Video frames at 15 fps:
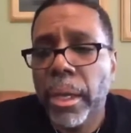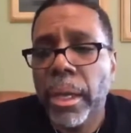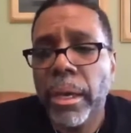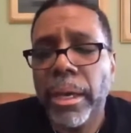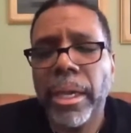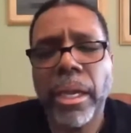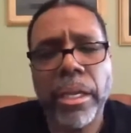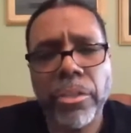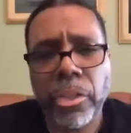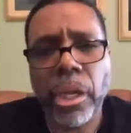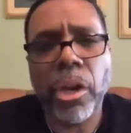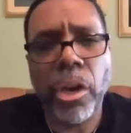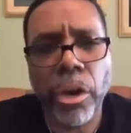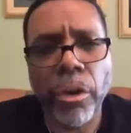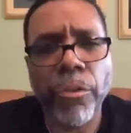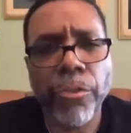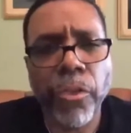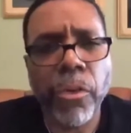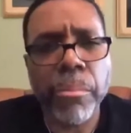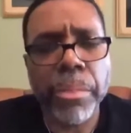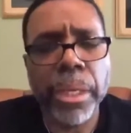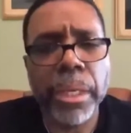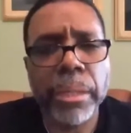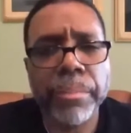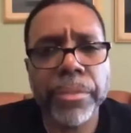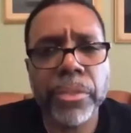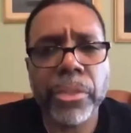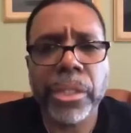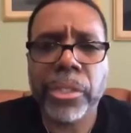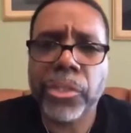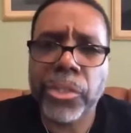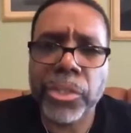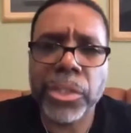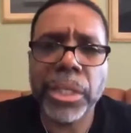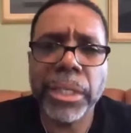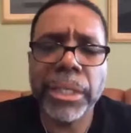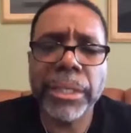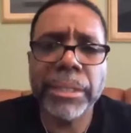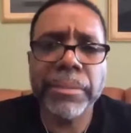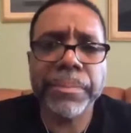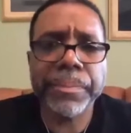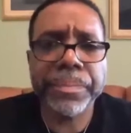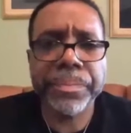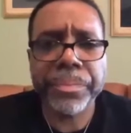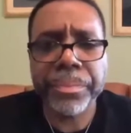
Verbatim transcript: Uh, it, it's going to hurt for a minute. It's going to sting.